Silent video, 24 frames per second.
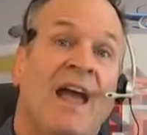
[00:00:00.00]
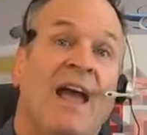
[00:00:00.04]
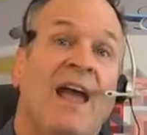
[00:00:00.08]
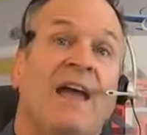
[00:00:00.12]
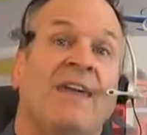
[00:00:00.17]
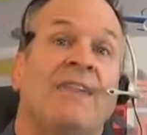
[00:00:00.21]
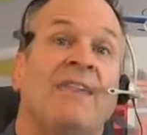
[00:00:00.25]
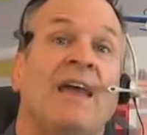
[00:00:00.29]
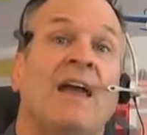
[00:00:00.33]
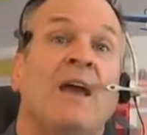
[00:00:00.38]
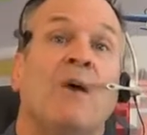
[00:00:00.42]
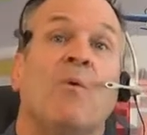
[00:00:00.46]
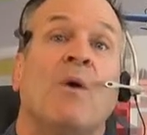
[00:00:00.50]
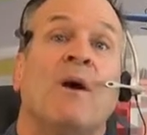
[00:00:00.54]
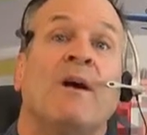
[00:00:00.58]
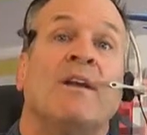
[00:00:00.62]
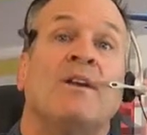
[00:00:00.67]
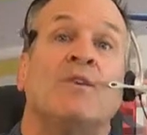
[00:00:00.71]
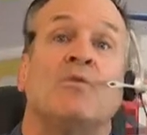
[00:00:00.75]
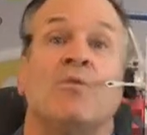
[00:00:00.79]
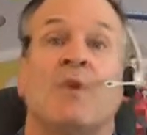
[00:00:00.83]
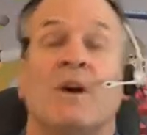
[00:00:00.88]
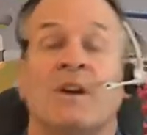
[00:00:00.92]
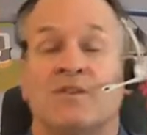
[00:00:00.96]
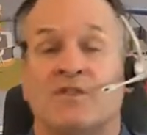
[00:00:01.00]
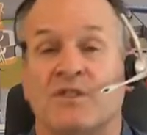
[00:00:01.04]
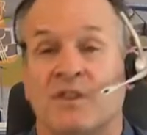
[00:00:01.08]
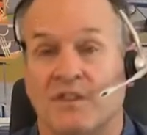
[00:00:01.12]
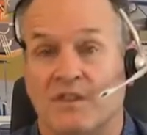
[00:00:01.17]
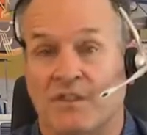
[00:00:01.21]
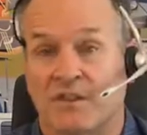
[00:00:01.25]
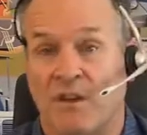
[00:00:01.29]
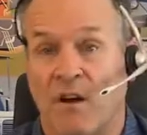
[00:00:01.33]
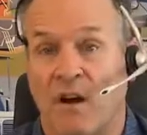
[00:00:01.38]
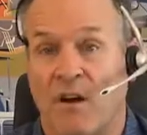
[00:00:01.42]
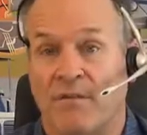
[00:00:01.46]
and they want to rush
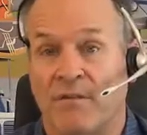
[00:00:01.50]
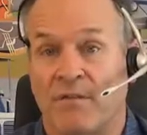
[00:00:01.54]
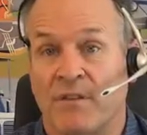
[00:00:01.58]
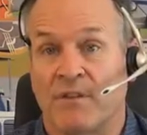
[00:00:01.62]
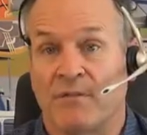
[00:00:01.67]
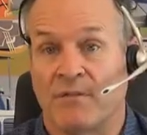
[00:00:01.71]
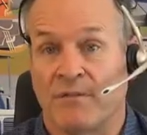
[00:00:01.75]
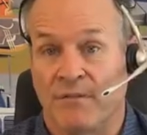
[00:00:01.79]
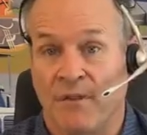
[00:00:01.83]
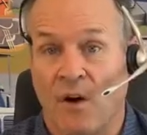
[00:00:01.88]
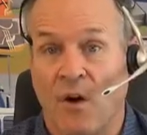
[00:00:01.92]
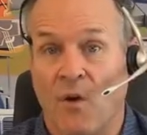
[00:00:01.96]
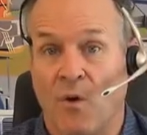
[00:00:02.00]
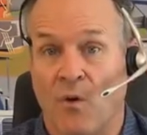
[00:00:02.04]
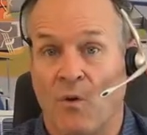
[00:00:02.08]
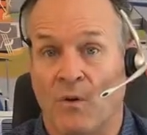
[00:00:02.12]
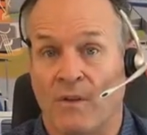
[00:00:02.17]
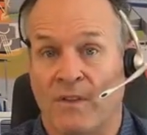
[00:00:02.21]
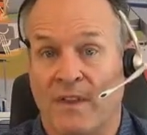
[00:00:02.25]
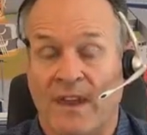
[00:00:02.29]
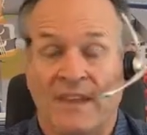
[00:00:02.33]
us off the phone?